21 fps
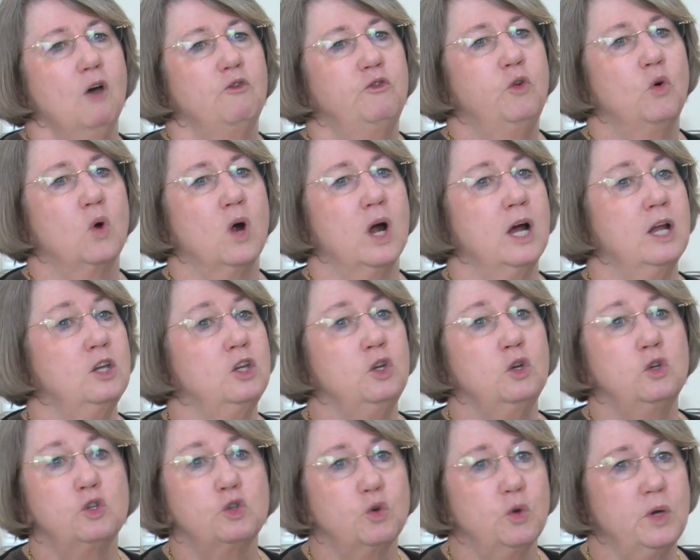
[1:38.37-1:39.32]
for a
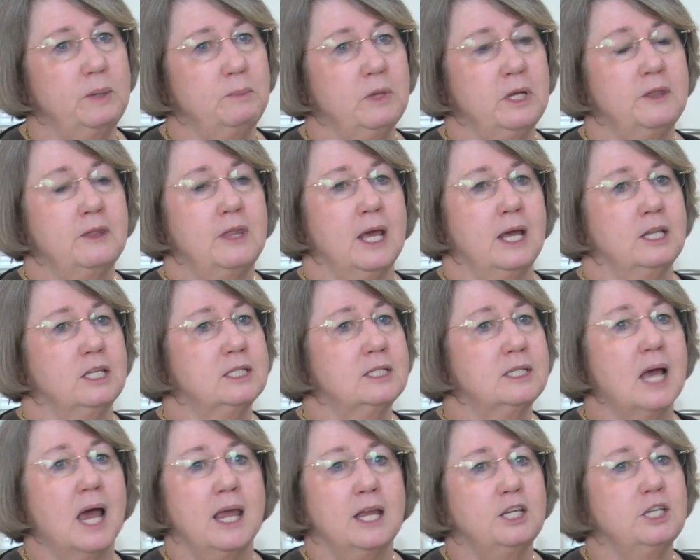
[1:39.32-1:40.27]
new treatment that
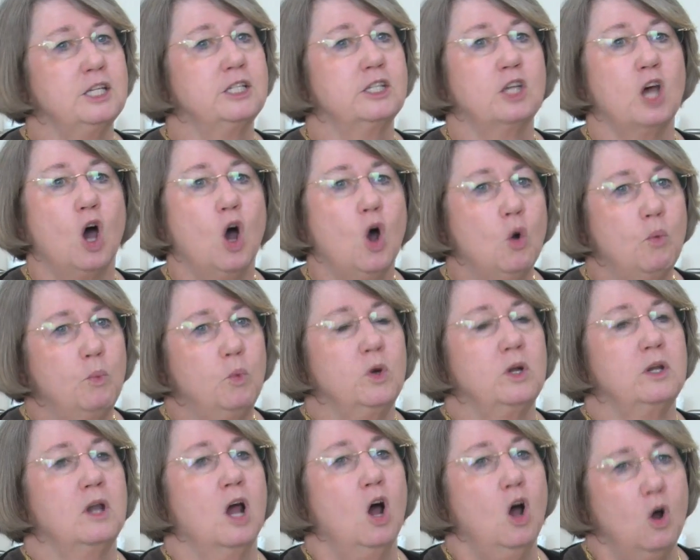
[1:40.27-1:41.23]
scientists hoped
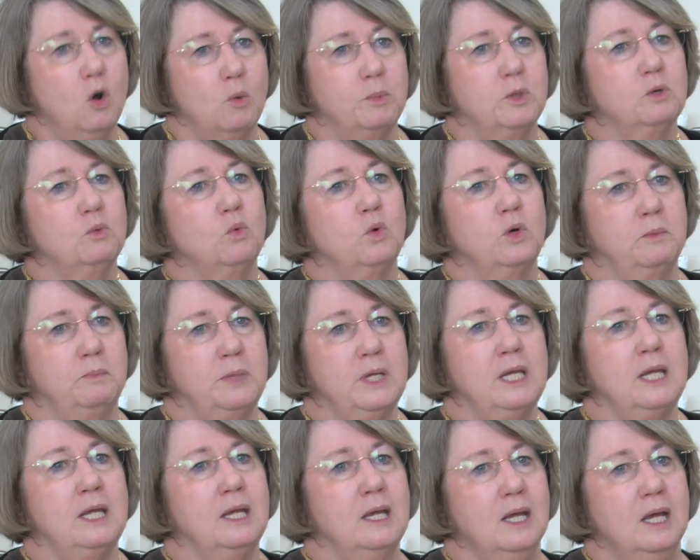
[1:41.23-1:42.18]
would
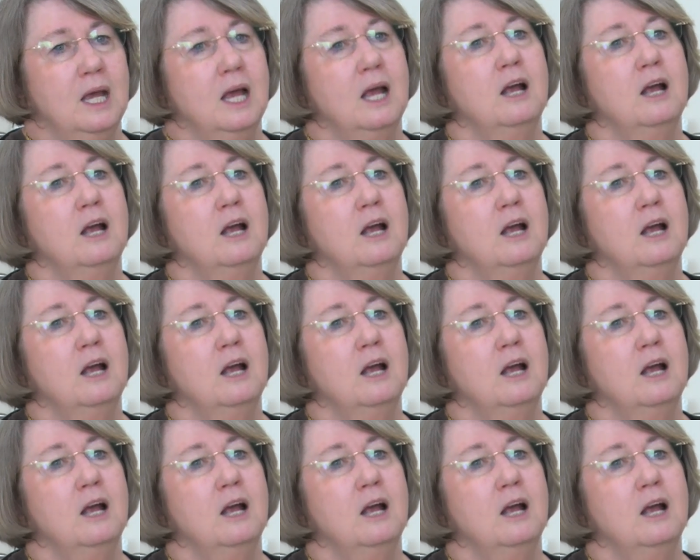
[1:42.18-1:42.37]
be